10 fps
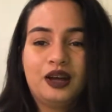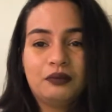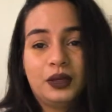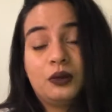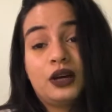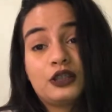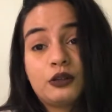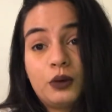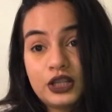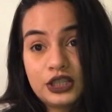Thank you guys
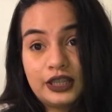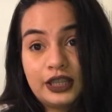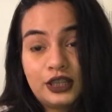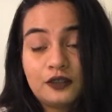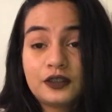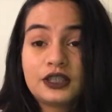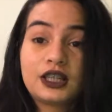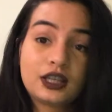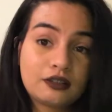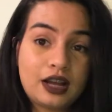for watching. Thank you for
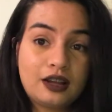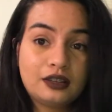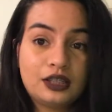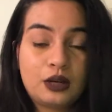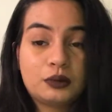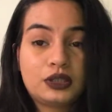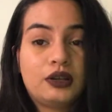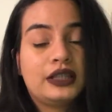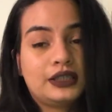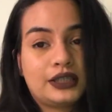sticking around, and I will see you
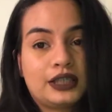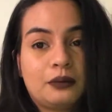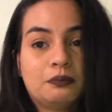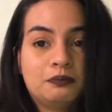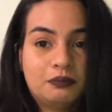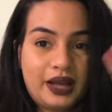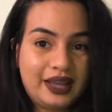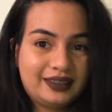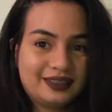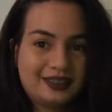guys next time. Bye.